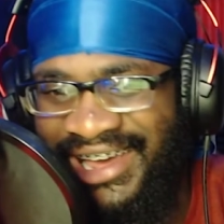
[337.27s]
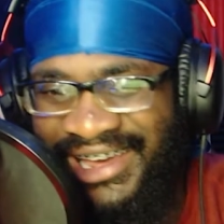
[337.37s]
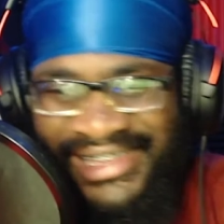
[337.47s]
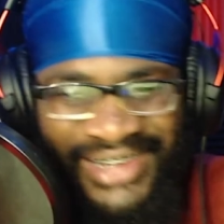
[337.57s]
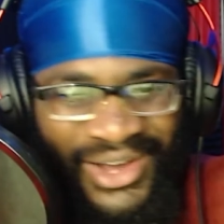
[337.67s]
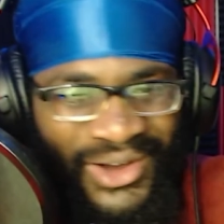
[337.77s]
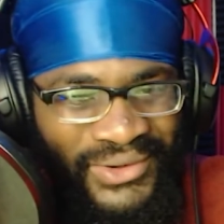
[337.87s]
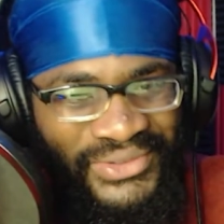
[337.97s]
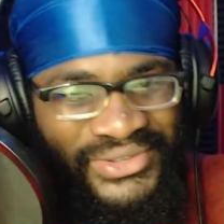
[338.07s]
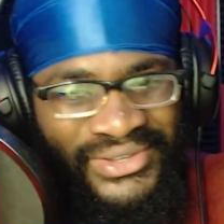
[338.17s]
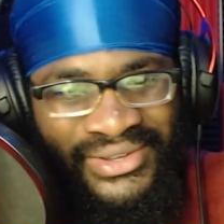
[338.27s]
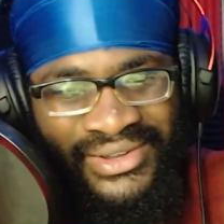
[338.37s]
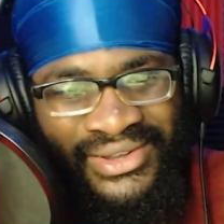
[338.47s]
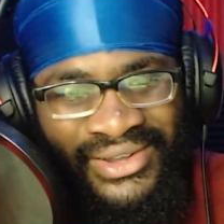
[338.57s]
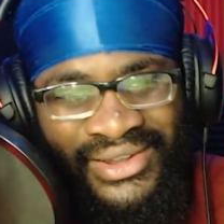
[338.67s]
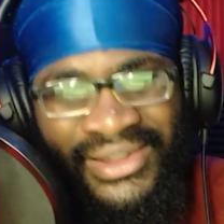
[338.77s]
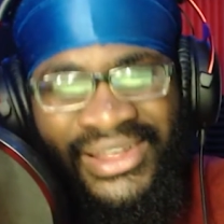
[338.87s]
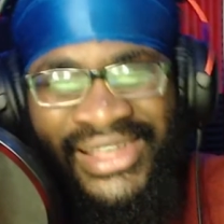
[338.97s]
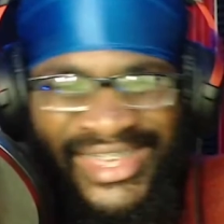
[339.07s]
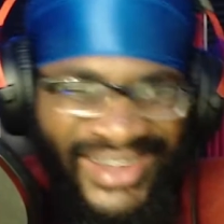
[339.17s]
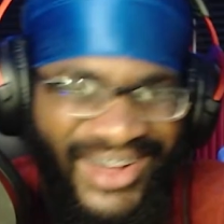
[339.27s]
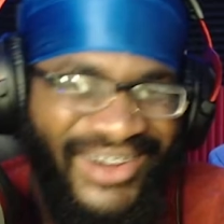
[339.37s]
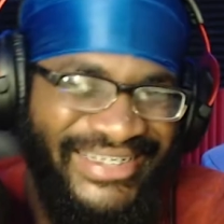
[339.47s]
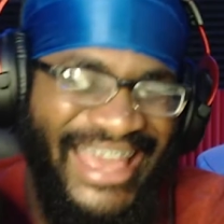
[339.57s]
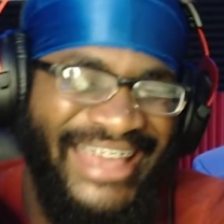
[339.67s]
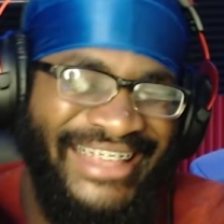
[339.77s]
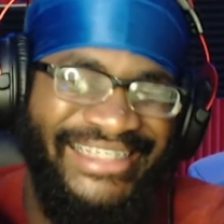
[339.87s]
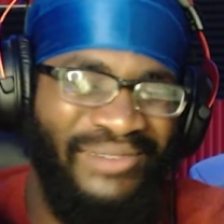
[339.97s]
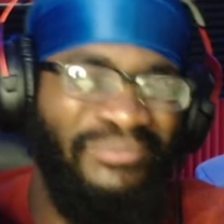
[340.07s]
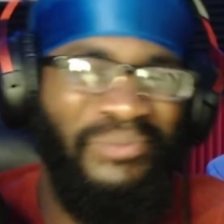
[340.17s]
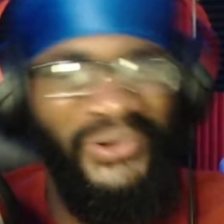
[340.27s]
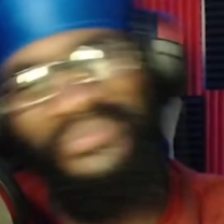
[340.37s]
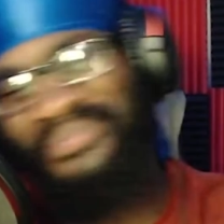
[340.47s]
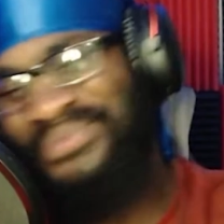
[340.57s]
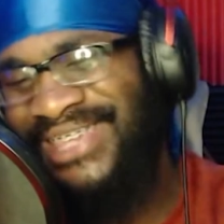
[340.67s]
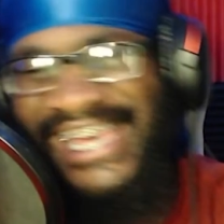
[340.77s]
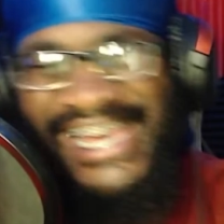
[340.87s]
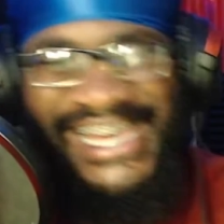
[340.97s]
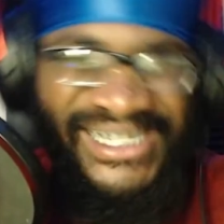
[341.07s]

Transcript: he knows. He knows, yeah, he Dimple, yeah.